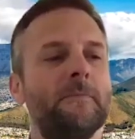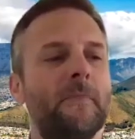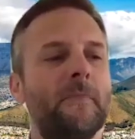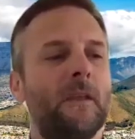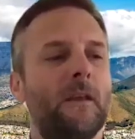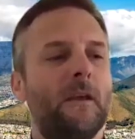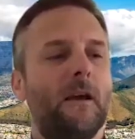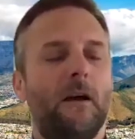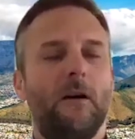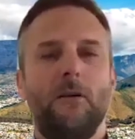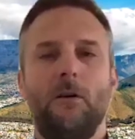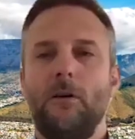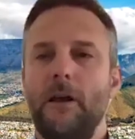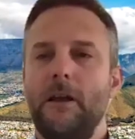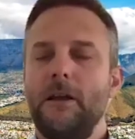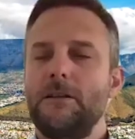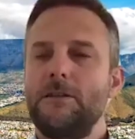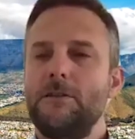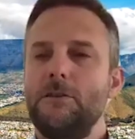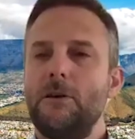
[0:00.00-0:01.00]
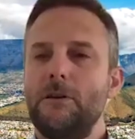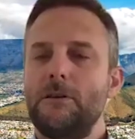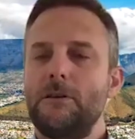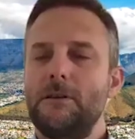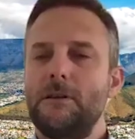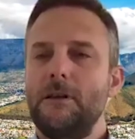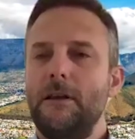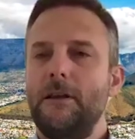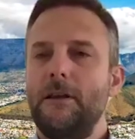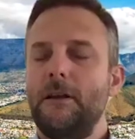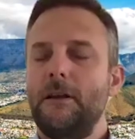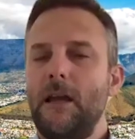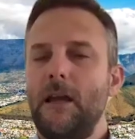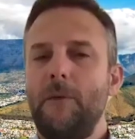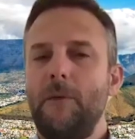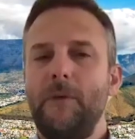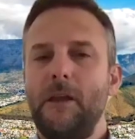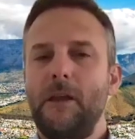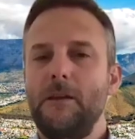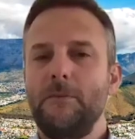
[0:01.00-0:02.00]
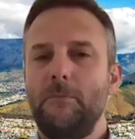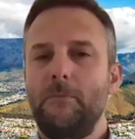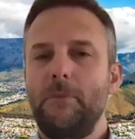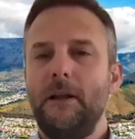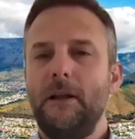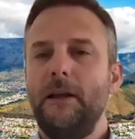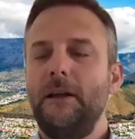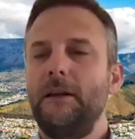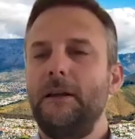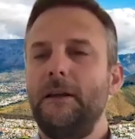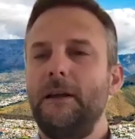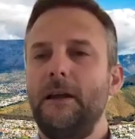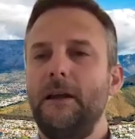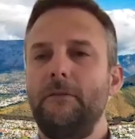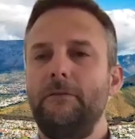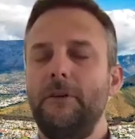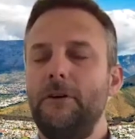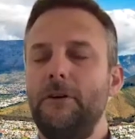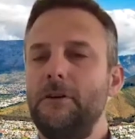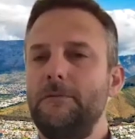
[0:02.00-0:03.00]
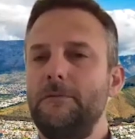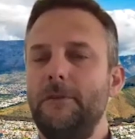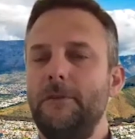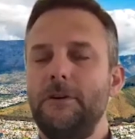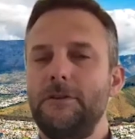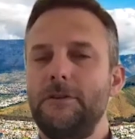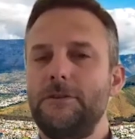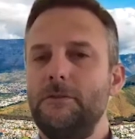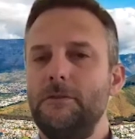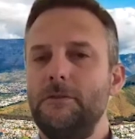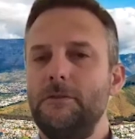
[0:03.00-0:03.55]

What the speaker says: are going to start, coming into play very, very soon,